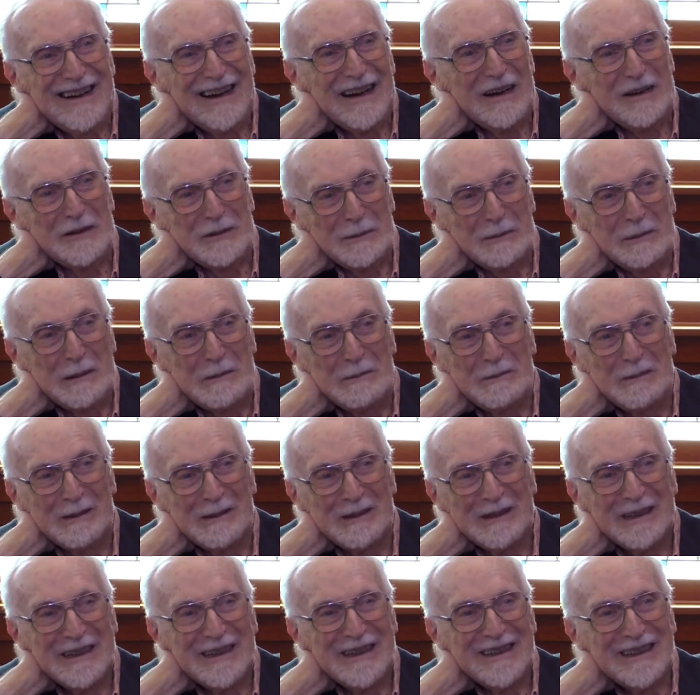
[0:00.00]
I
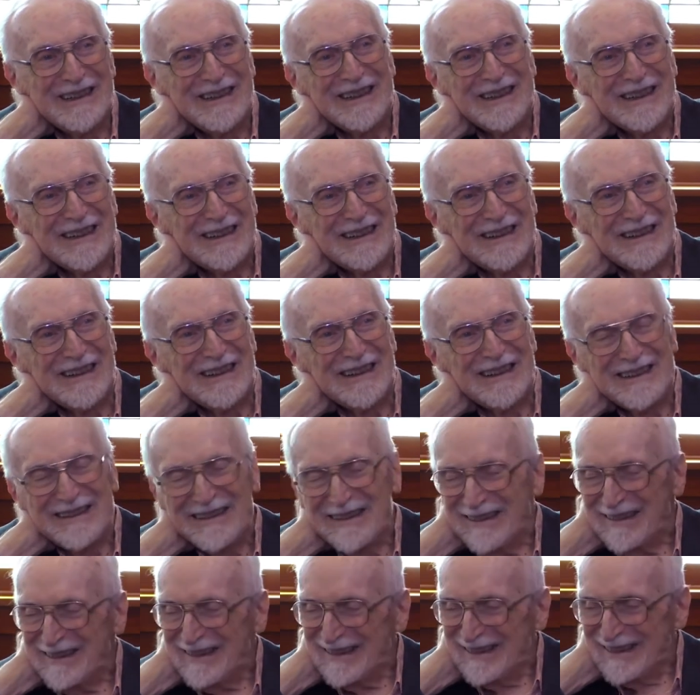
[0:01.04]
remember
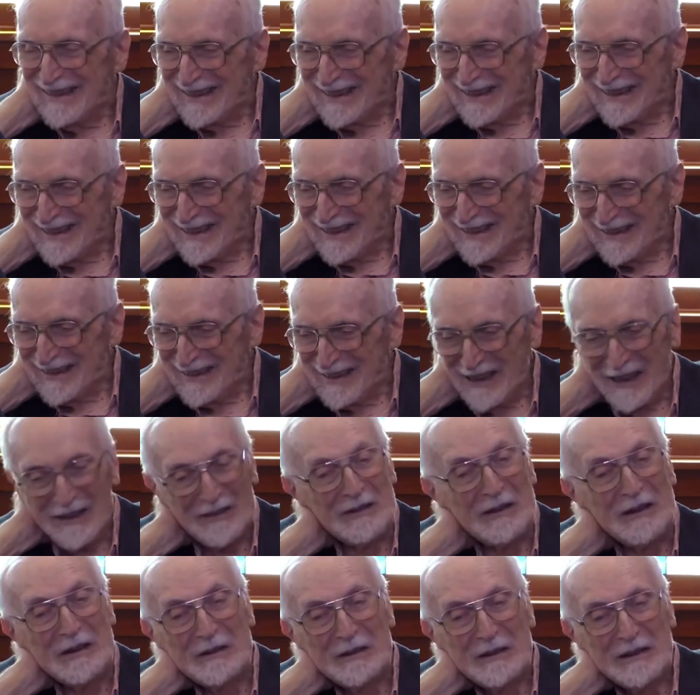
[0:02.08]
uh,
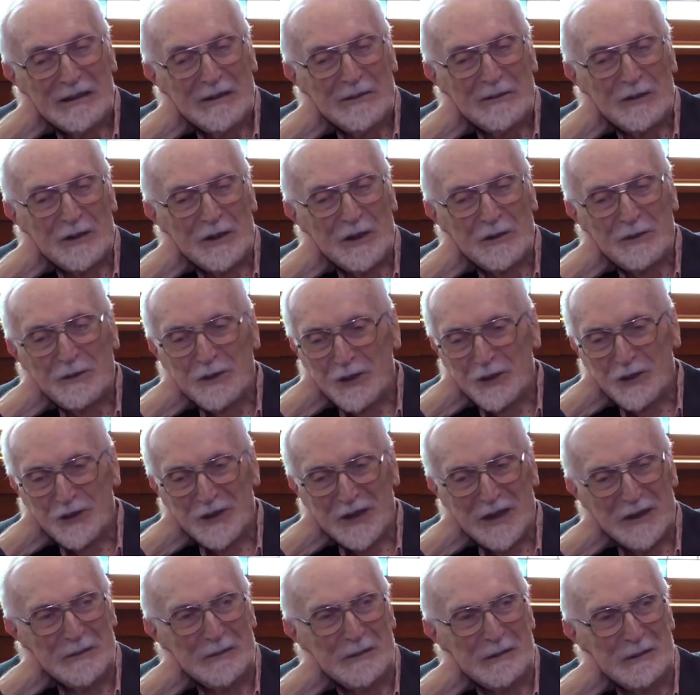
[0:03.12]
hearing for the first
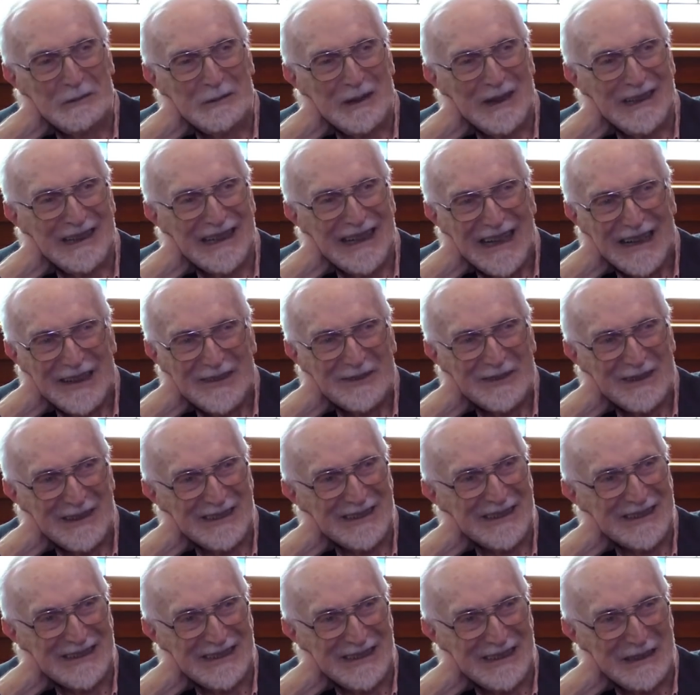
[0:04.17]
time in my life, I,
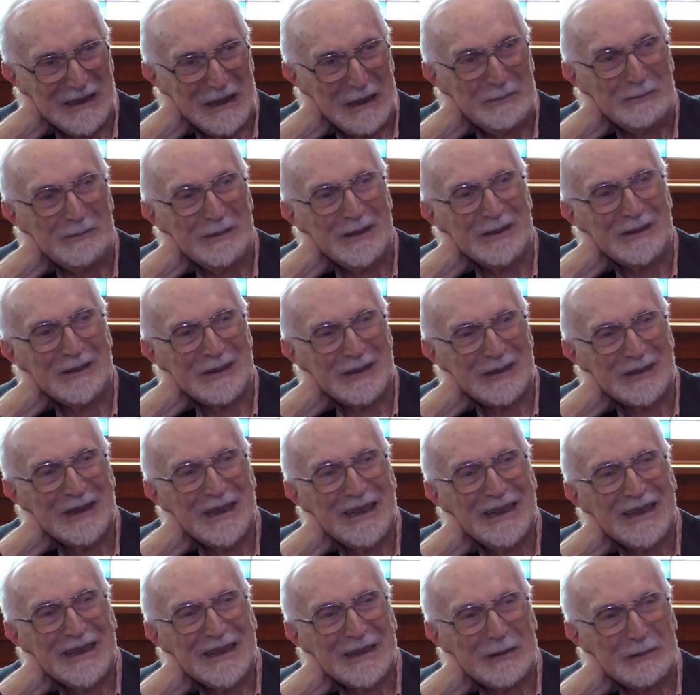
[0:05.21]
in that period,
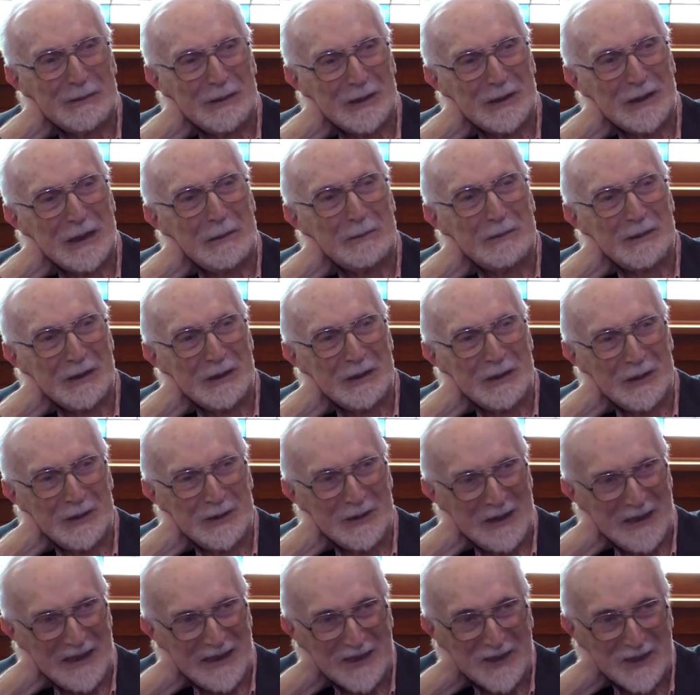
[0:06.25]
there were a
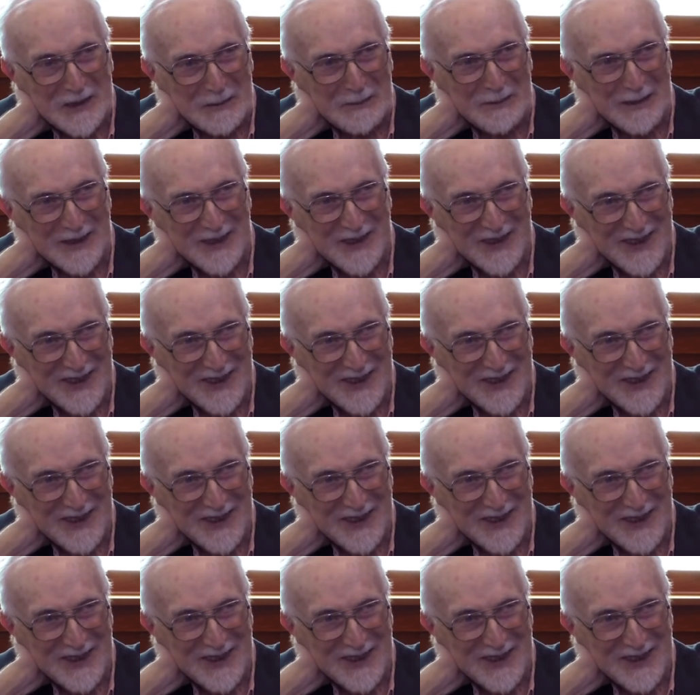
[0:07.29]
priori estimates.